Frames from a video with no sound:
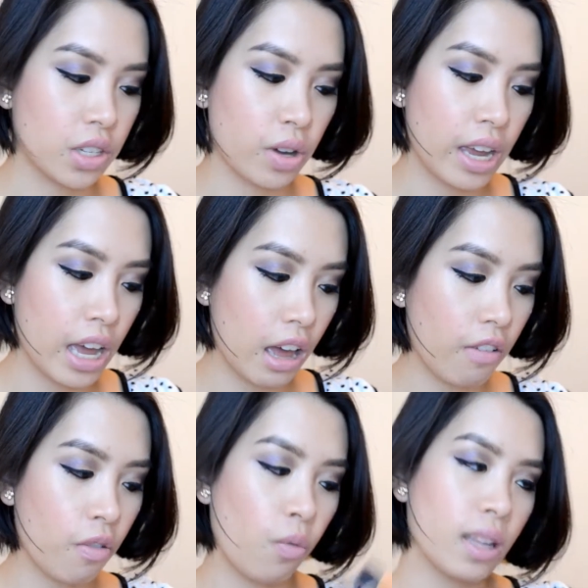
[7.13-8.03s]
So I
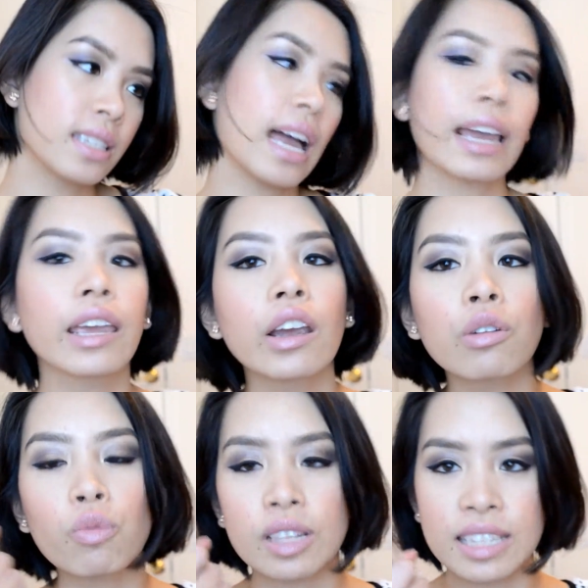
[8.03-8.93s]
have one stack here
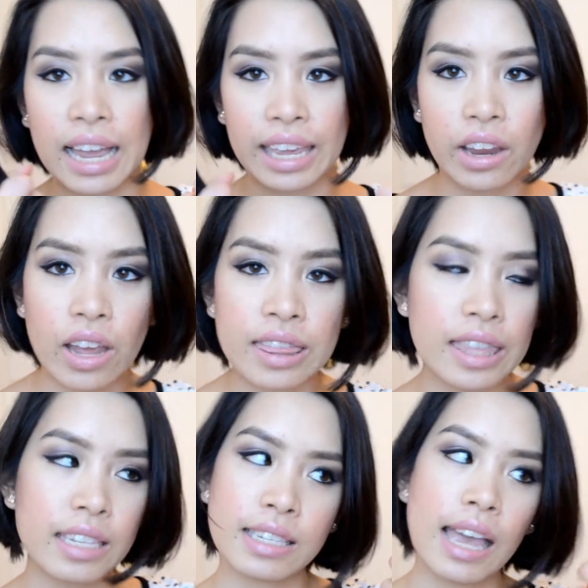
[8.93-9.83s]
and one stack here, and
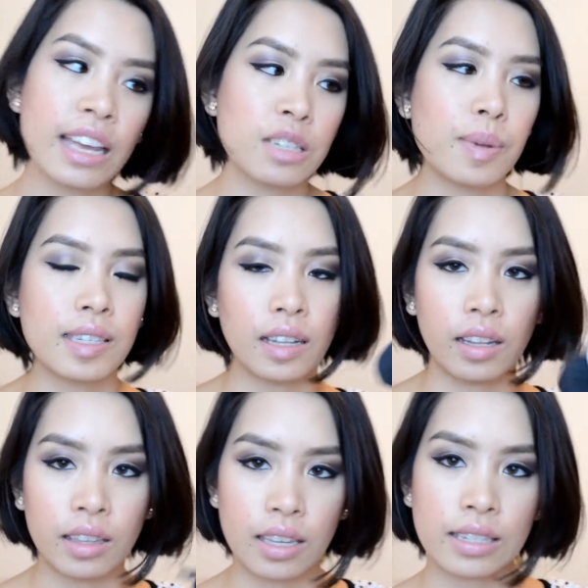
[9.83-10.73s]
this stack is
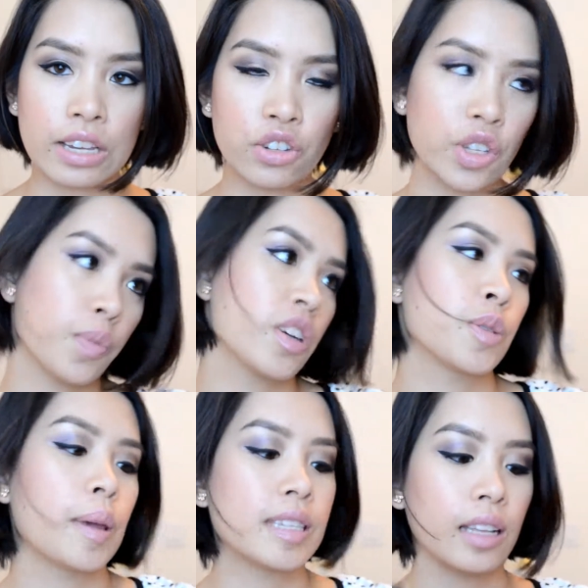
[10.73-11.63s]
basically the essentials brush,
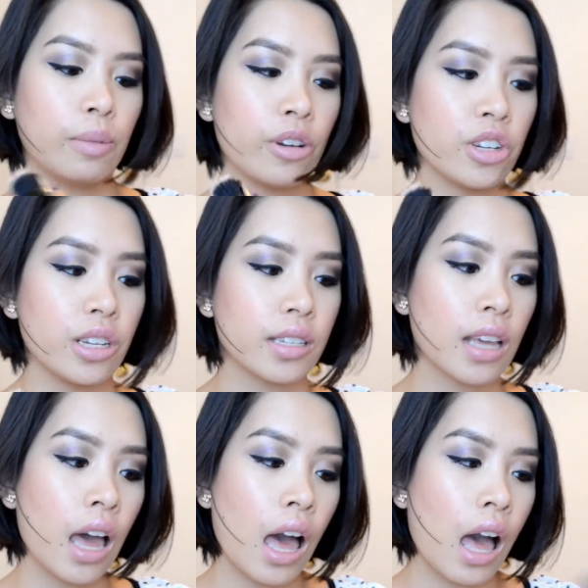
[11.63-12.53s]
basically brushes
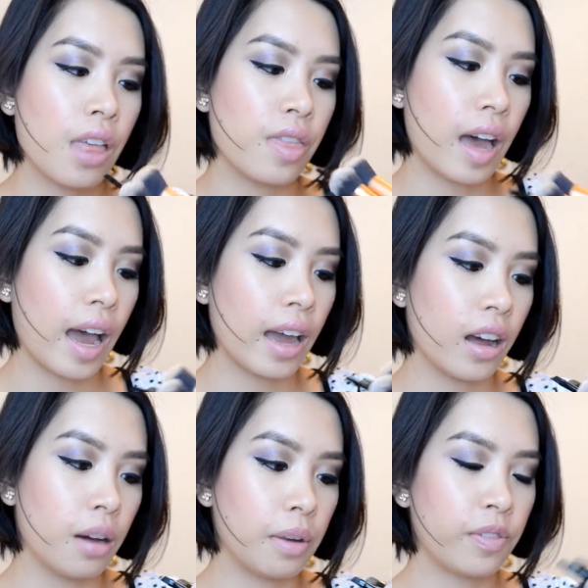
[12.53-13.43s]
that
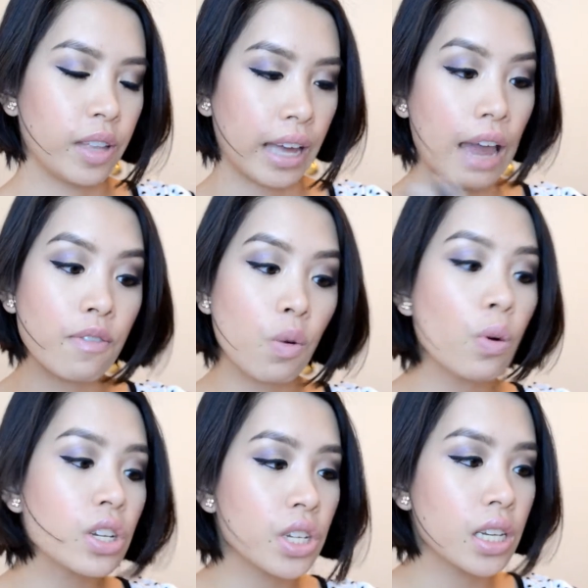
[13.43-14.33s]
I feel like
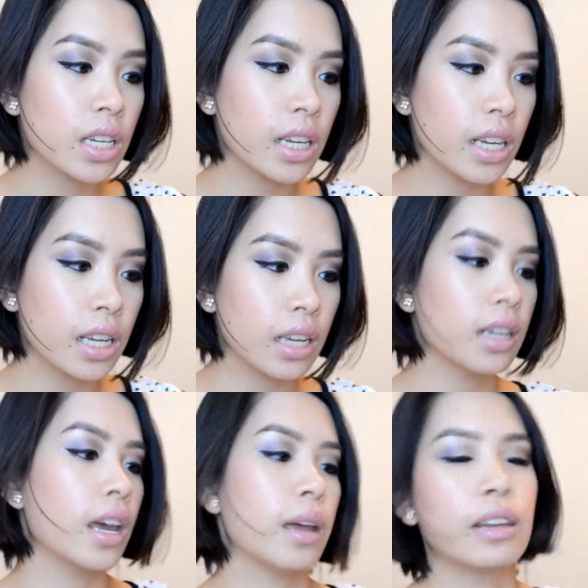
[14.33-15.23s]
everyone should
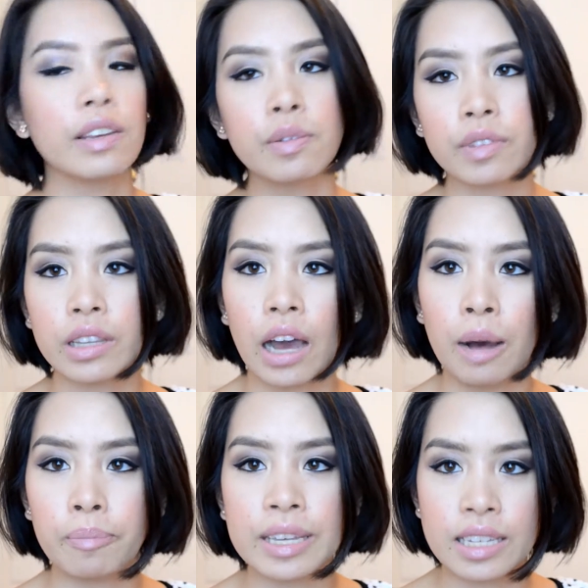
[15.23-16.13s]
need, and even
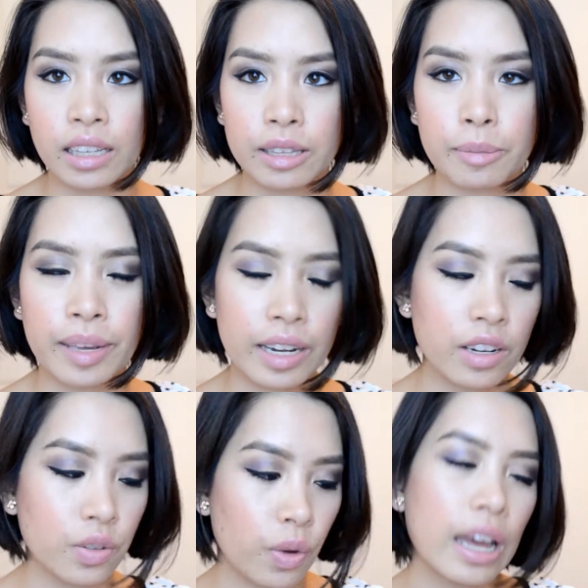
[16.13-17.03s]
basically the
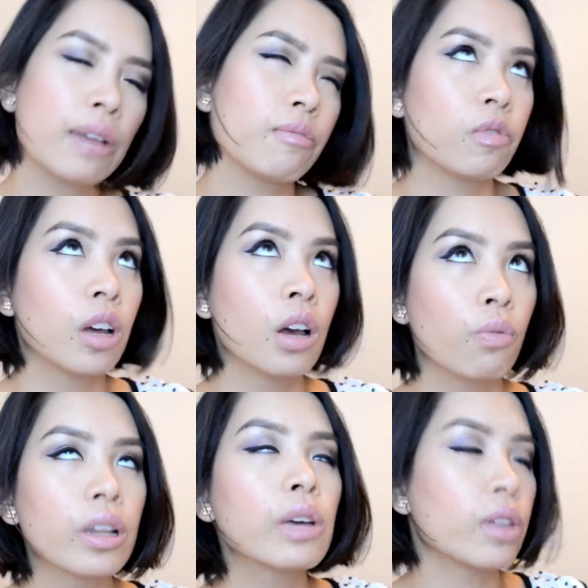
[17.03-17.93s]
beginners, what
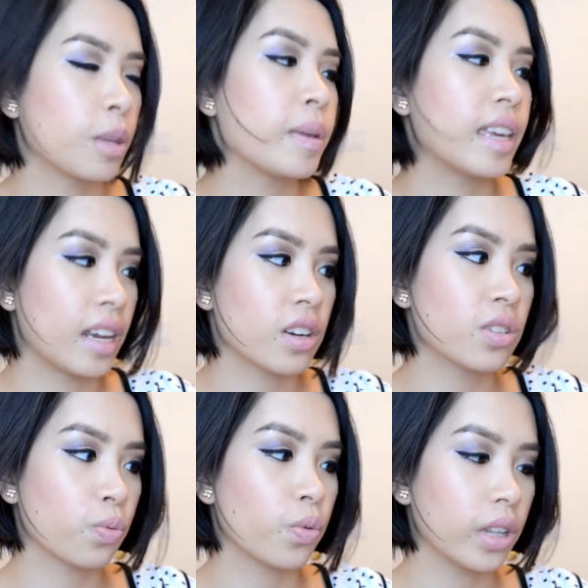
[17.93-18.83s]
the
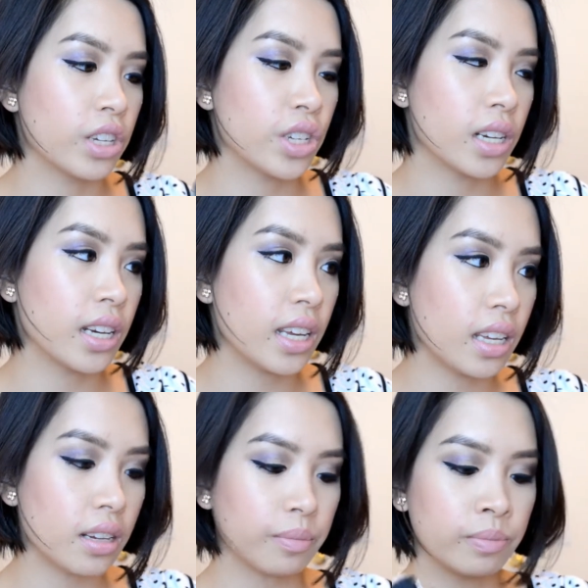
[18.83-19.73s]
beginners really should need.